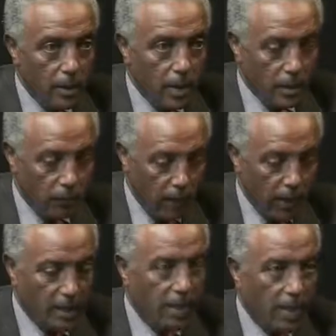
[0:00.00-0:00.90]
as
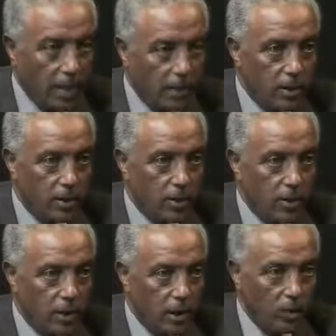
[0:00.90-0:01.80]
far as the country is
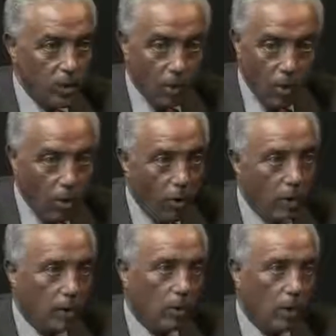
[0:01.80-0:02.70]
concerned, we're all
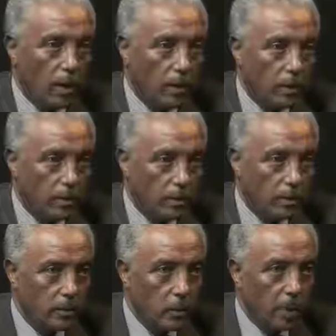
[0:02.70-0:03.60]
equal,
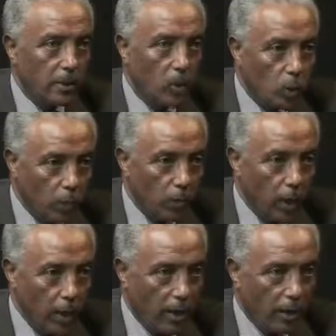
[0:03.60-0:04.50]
no matter who we
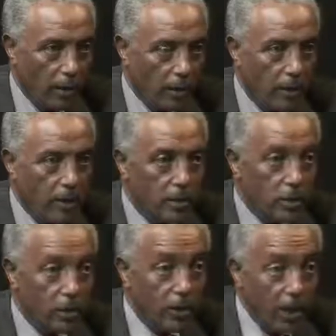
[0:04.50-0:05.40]
are.
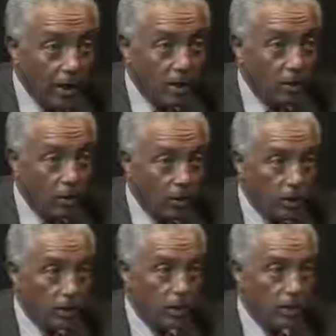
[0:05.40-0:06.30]
So that
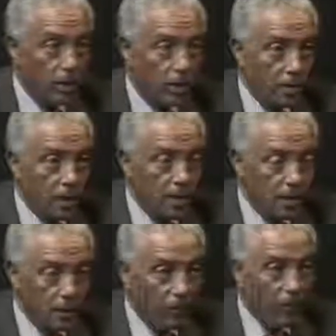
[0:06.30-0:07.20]
recognition is
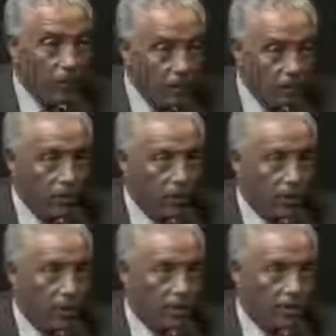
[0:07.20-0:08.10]
giving
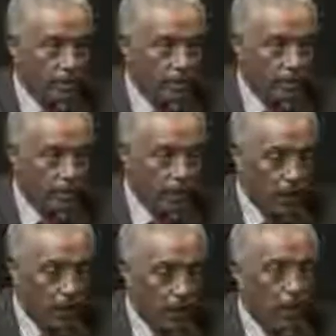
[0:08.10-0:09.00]
everyone
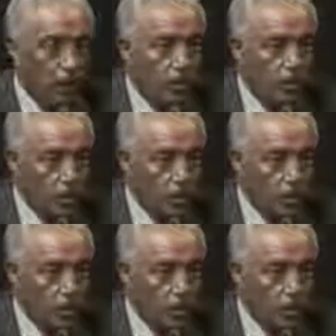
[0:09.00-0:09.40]
to